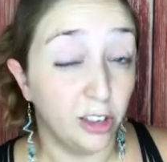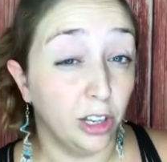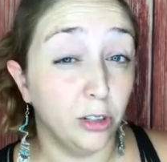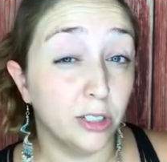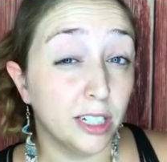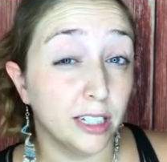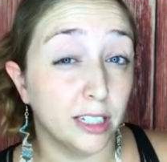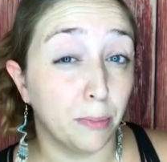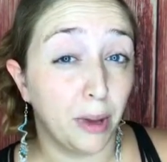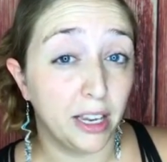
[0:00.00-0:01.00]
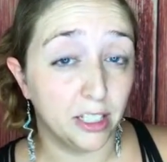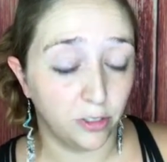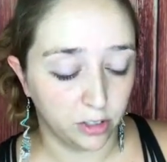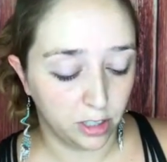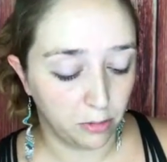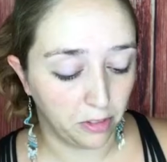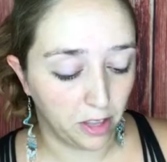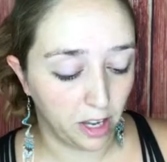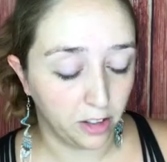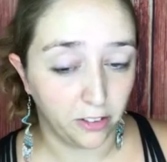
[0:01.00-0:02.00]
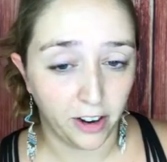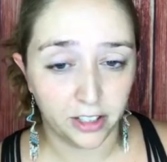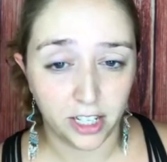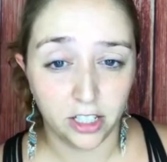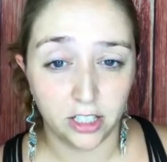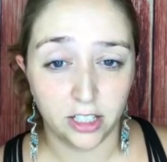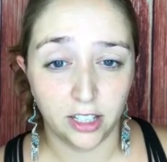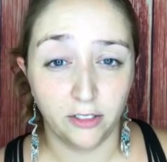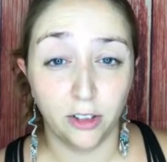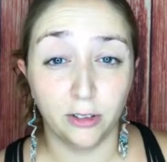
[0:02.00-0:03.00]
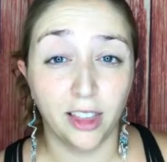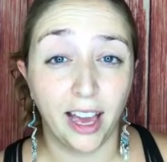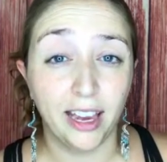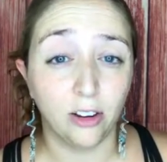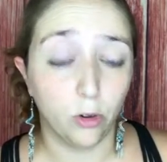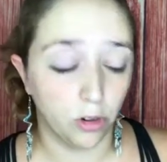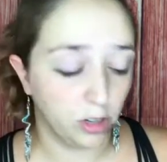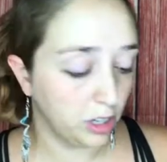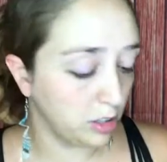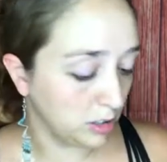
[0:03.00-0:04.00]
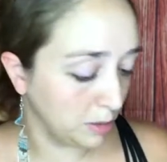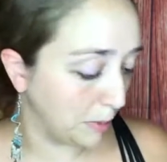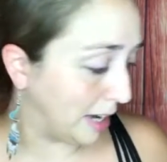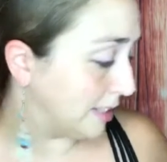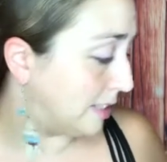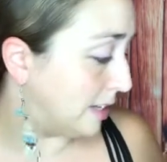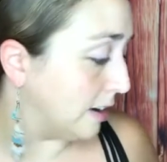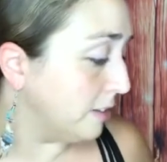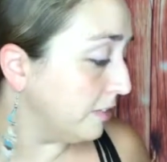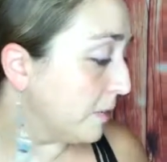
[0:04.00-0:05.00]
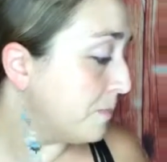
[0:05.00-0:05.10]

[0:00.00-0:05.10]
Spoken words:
You can use it as a base for some of the other foundations if you'd like, or you can use it by itself.